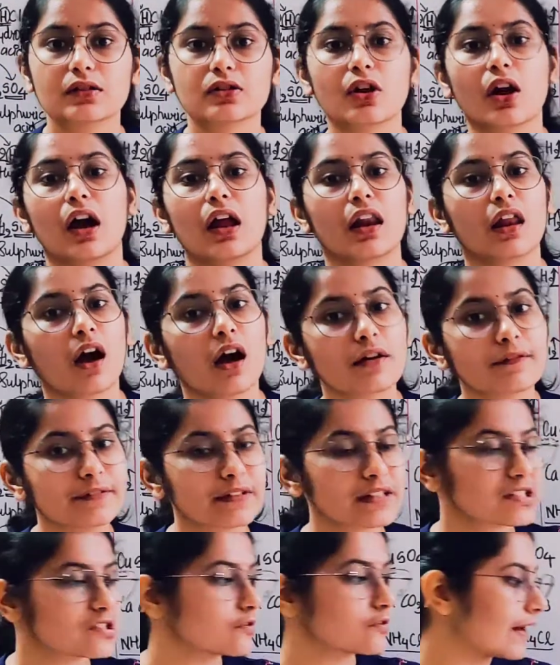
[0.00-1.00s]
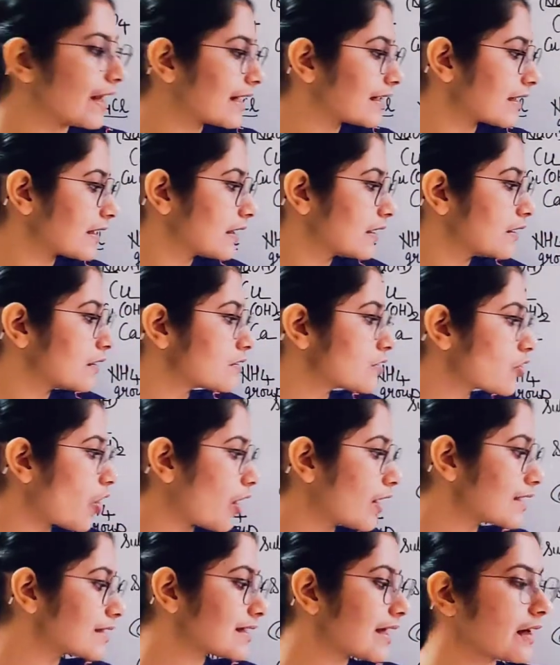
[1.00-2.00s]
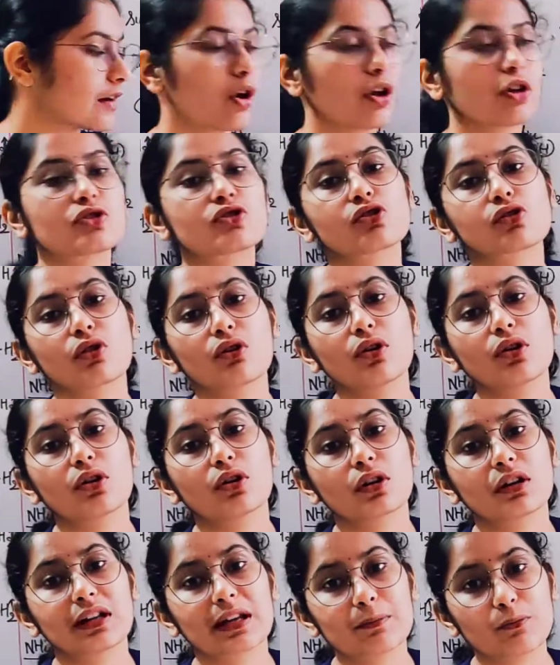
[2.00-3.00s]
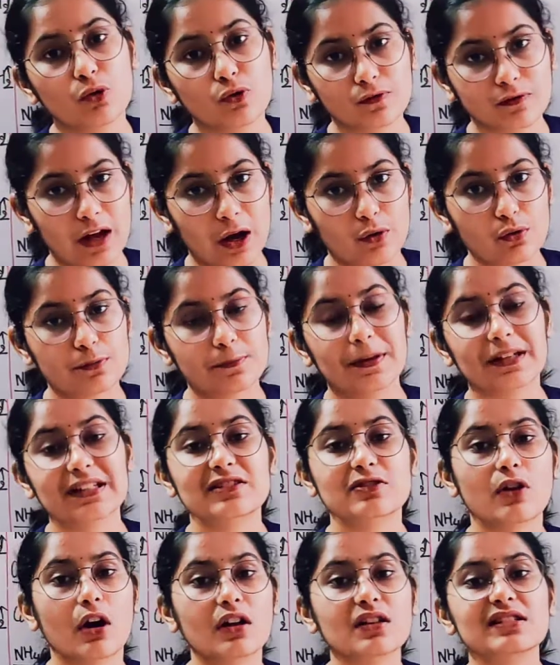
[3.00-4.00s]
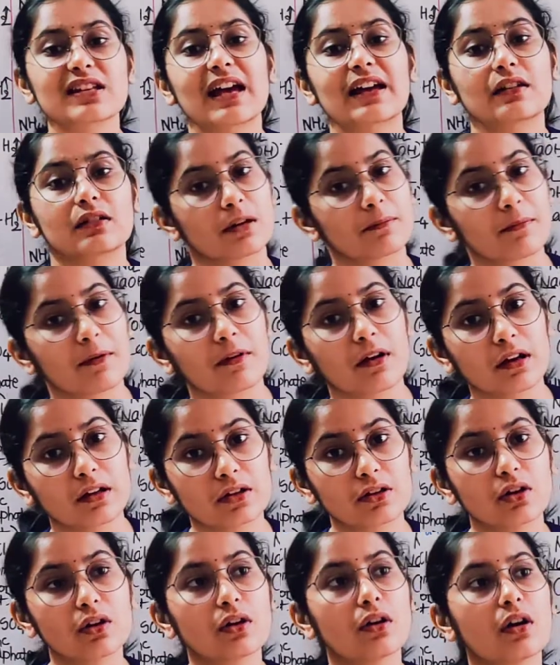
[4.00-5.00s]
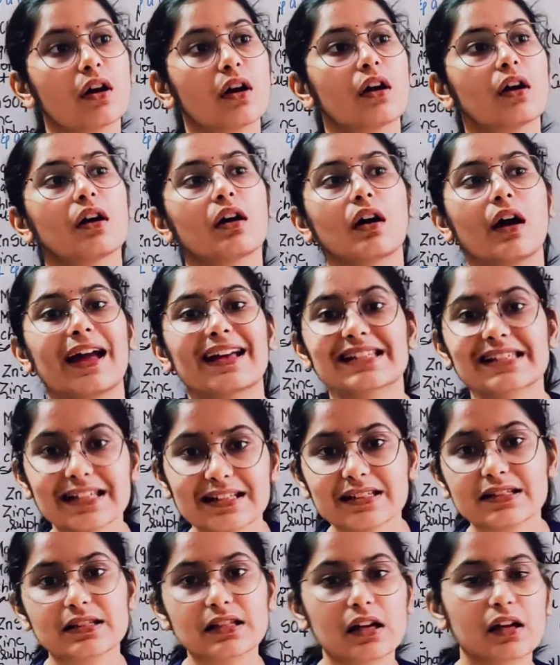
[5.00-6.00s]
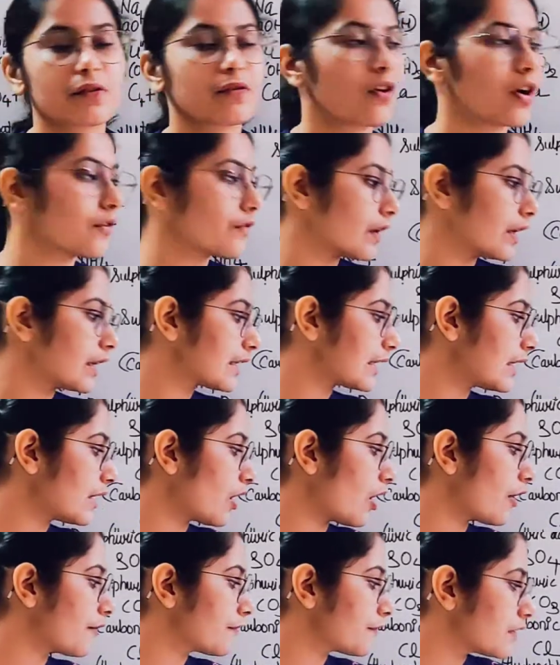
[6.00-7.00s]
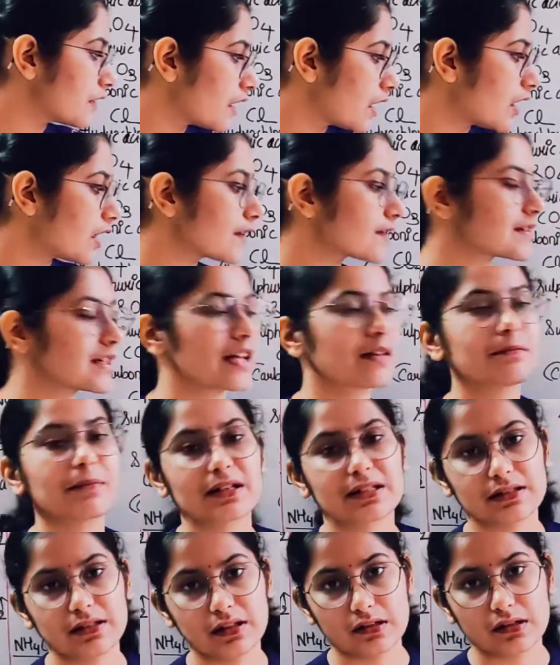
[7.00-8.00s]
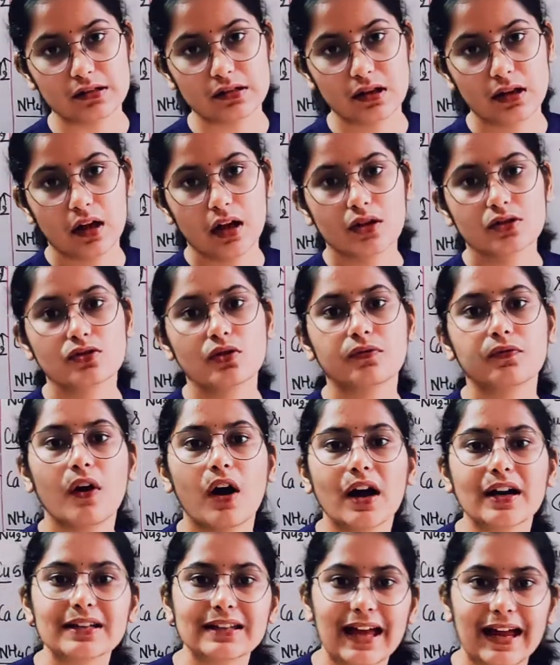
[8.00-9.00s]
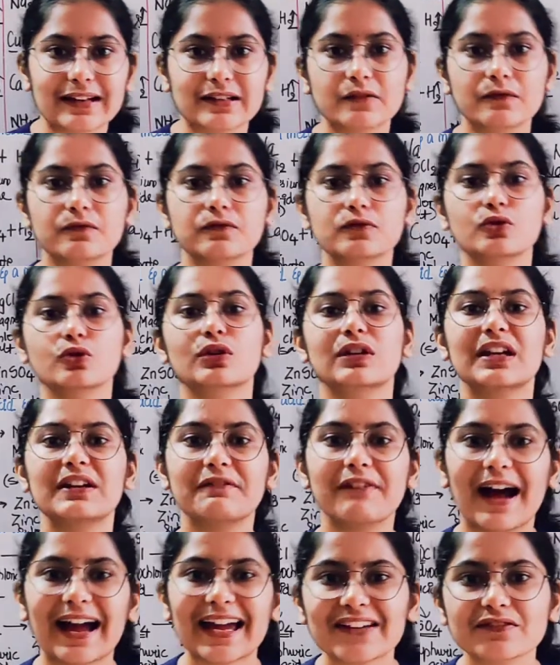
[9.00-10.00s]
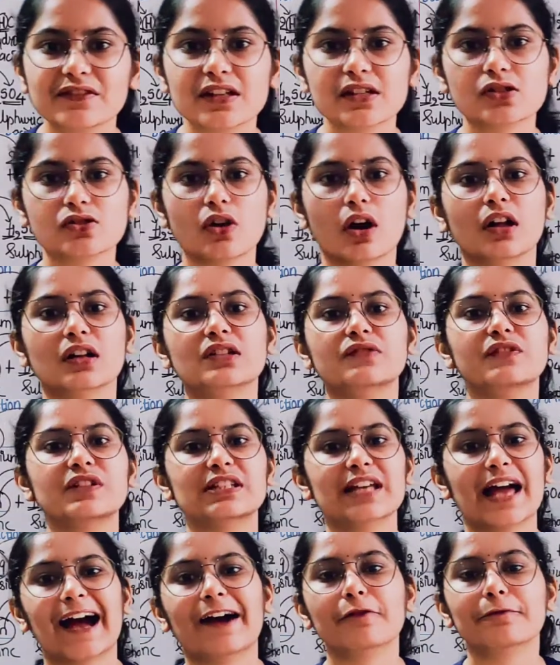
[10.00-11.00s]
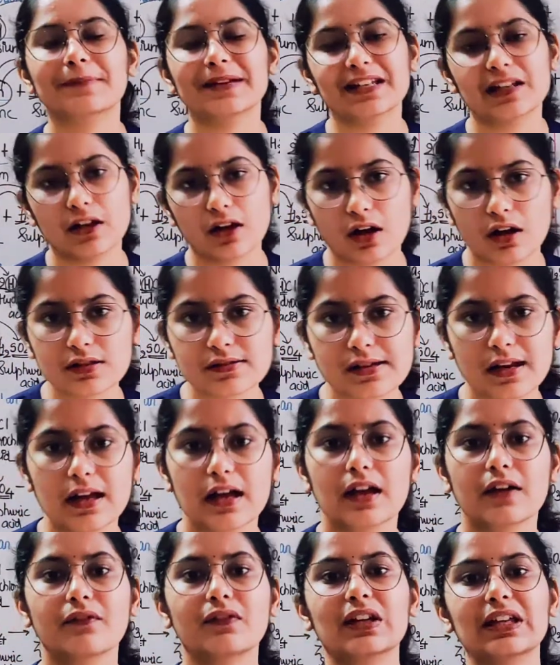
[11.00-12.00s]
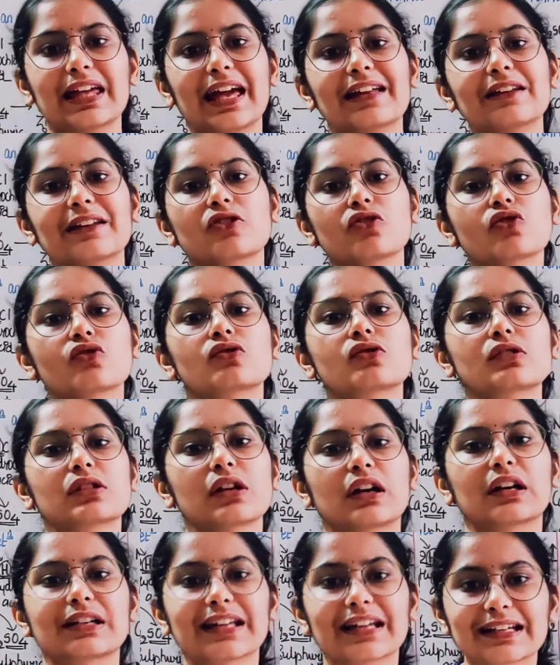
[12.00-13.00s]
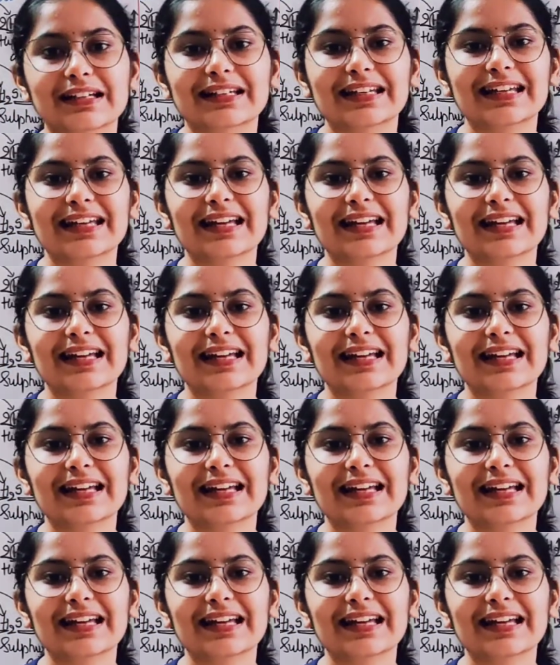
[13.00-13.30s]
So along with sweat, salts are also removed out, but salts are essential for working of nerves and muscles. So for that, to revive the salts which have been lost, we can use certain